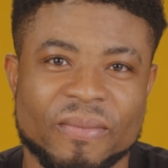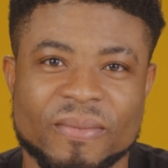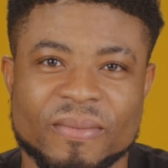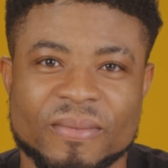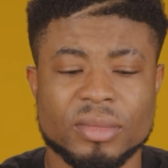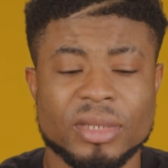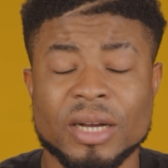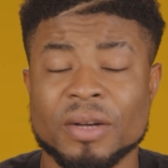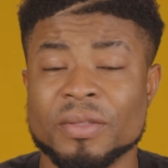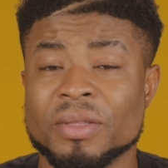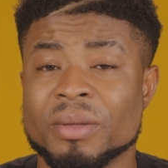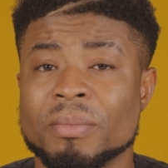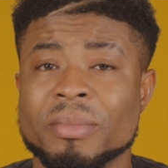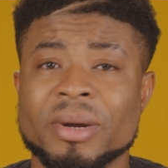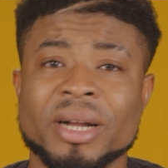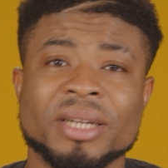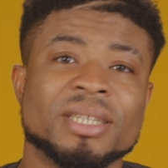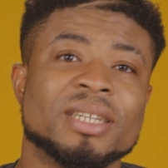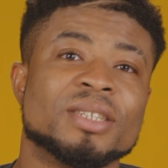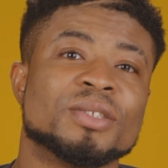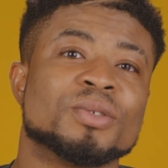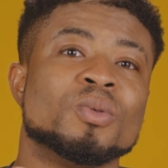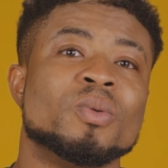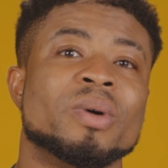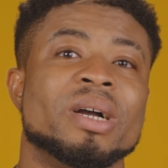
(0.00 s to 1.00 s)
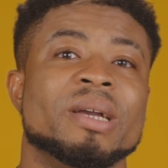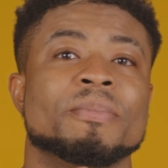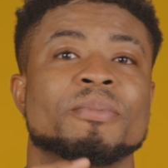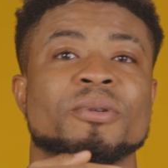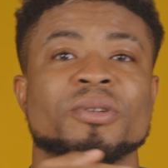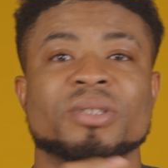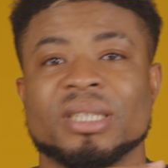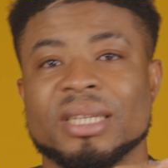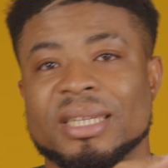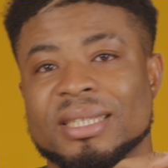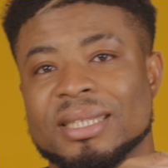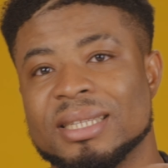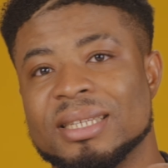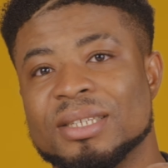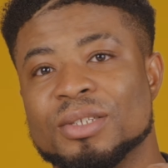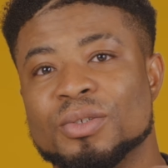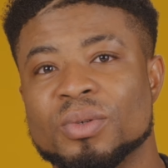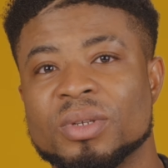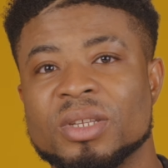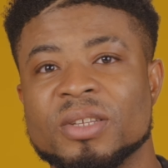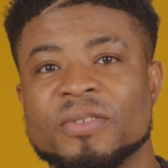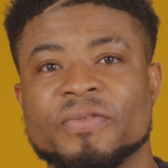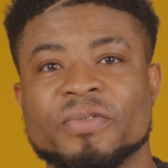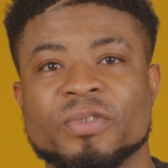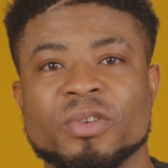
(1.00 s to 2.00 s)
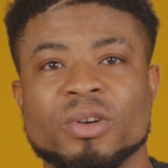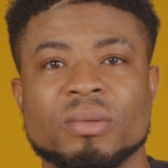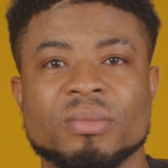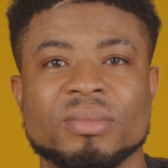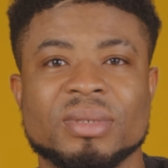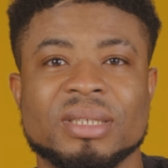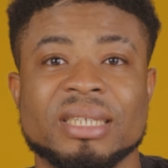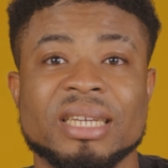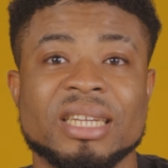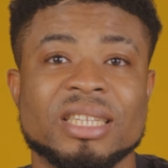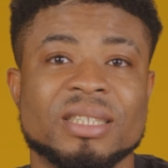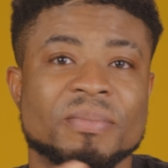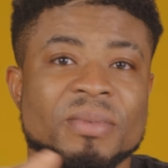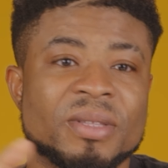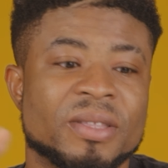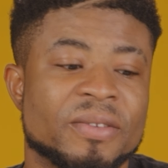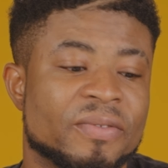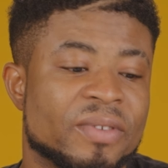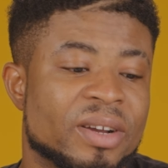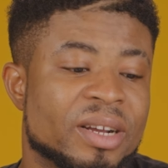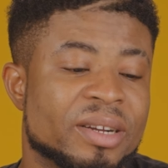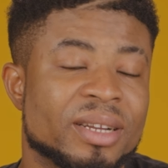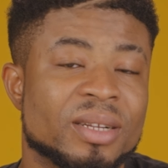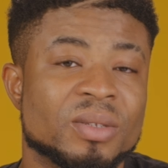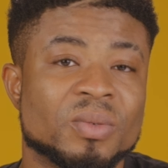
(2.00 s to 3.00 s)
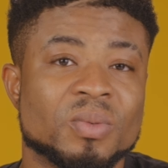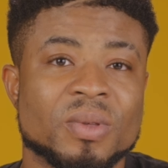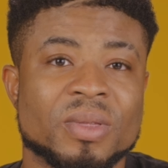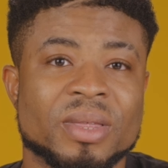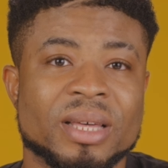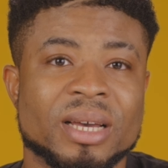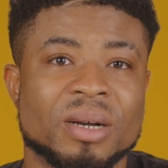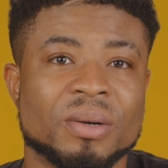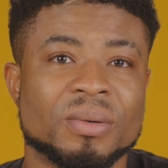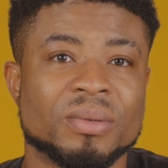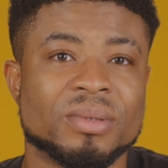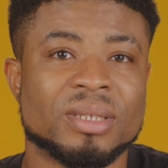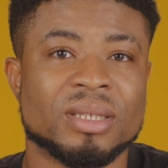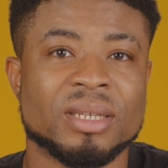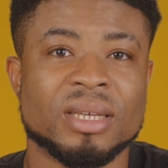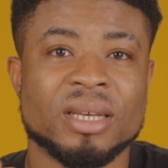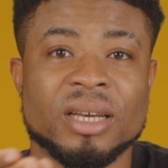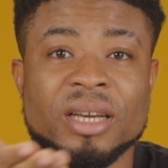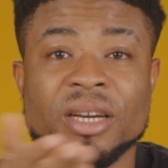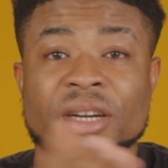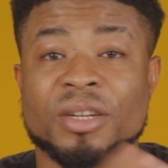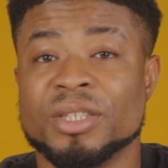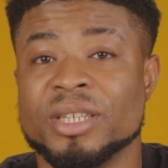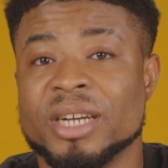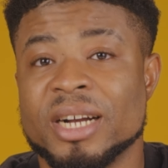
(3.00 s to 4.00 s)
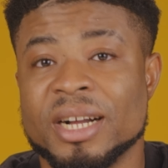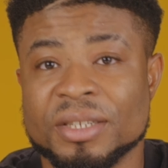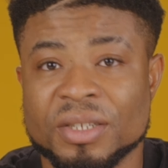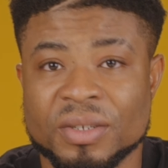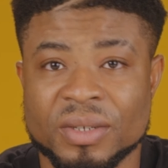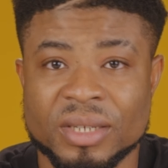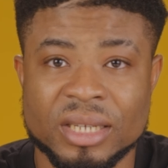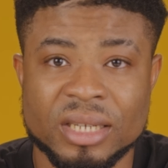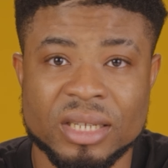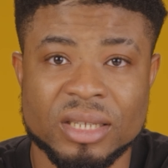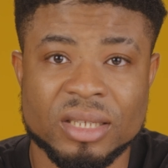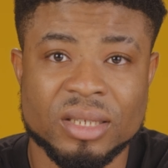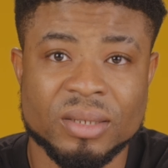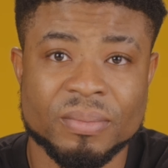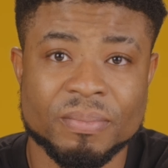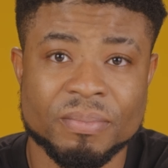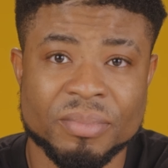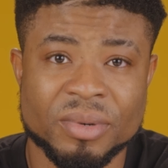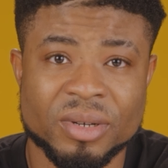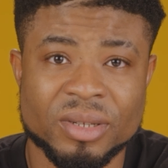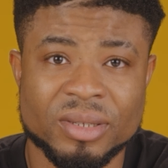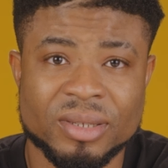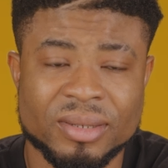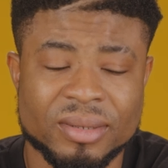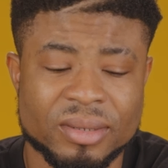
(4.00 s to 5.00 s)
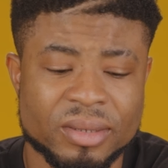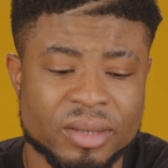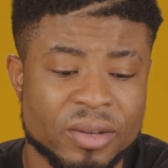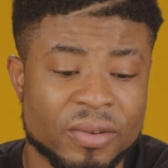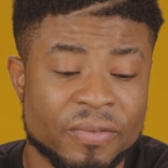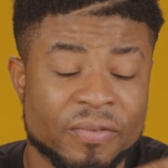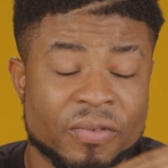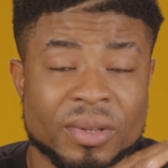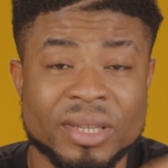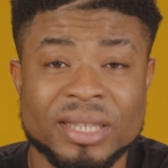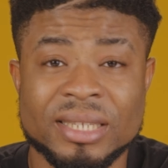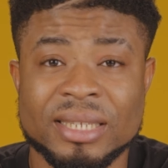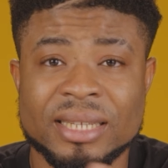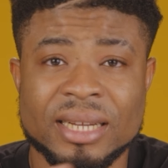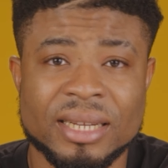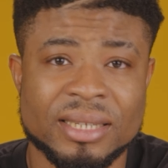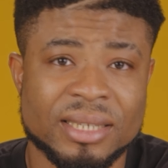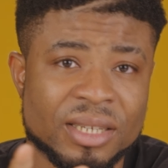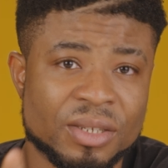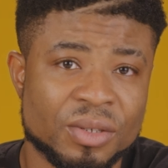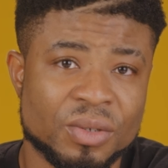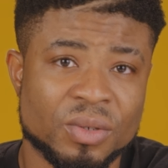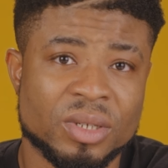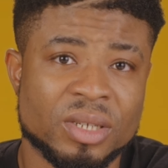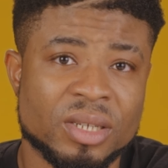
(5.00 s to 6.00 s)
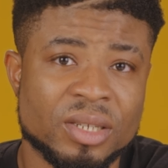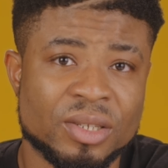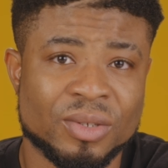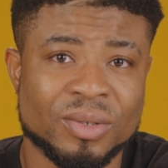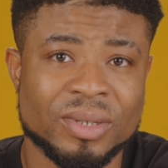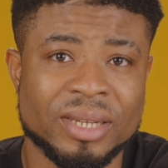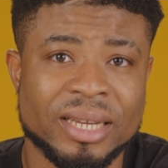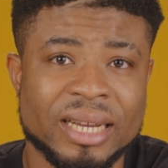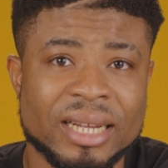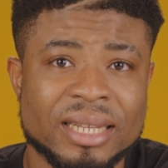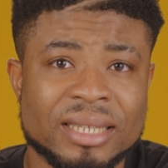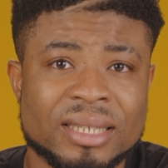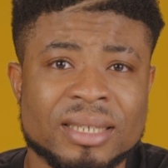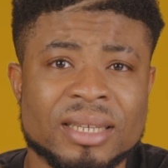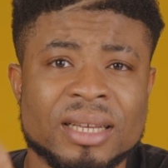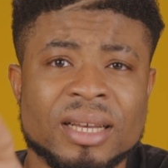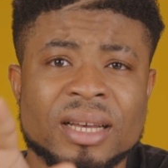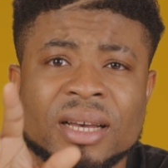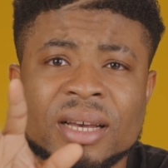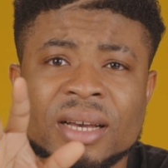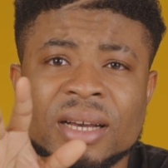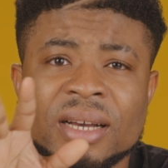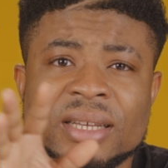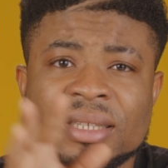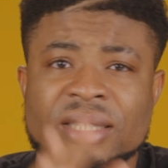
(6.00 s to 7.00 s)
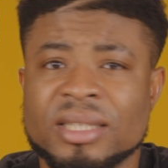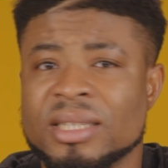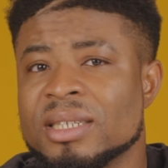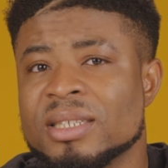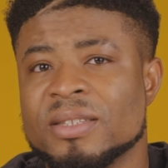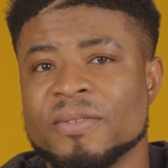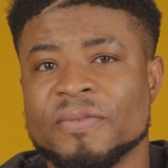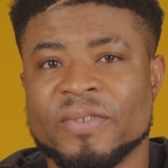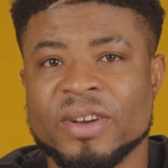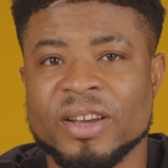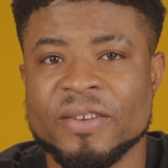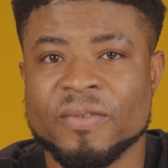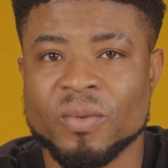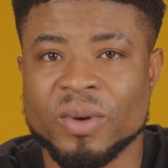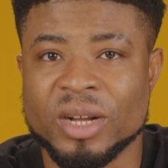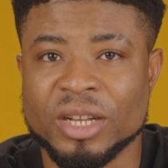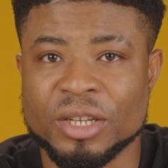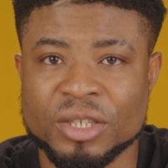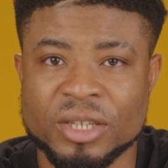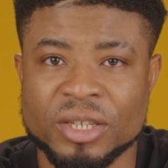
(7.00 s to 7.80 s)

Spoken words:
Now, the merchant who I purchased this unit from sent me the variant without a charger in it, but for the standard unit, you get a 65-watt